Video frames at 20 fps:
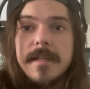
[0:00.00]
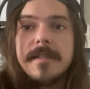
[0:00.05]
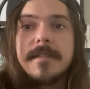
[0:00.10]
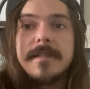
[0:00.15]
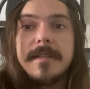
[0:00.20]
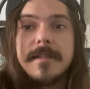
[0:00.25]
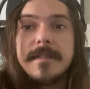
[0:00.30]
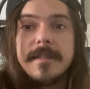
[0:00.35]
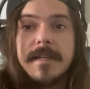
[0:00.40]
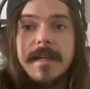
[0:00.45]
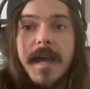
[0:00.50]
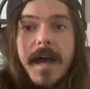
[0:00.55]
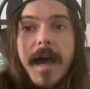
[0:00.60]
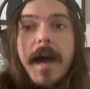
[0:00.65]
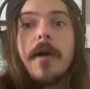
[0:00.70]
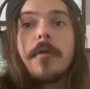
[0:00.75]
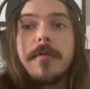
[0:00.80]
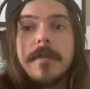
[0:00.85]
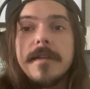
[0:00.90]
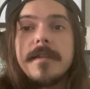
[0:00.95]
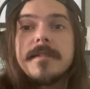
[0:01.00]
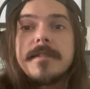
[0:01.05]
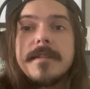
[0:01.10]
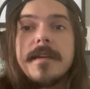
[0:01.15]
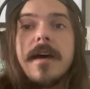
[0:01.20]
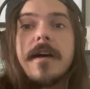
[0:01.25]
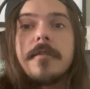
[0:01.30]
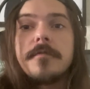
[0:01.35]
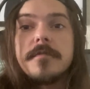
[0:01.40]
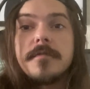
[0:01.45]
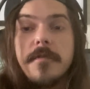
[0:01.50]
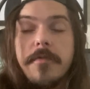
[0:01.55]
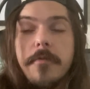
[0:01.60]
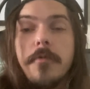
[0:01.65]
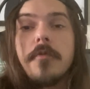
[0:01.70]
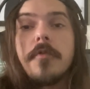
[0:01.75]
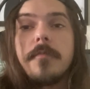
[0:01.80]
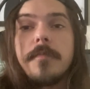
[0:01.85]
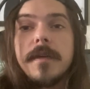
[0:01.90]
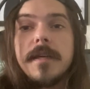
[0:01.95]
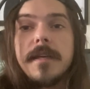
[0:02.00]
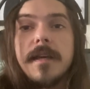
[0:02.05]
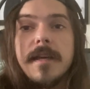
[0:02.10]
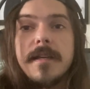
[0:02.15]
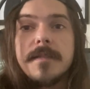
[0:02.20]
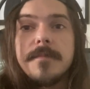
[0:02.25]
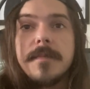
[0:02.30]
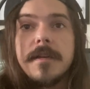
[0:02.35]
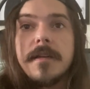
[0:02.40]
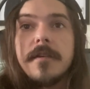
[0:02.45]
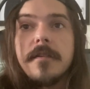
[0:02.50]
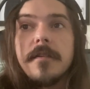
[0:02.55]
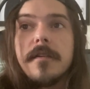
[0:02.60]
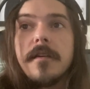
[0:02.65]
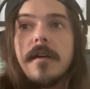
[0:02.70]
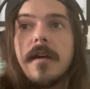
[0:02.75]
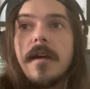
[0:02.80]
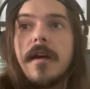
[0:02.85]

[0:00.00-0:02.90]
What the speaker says: is to see how this sounds through a PA speaker.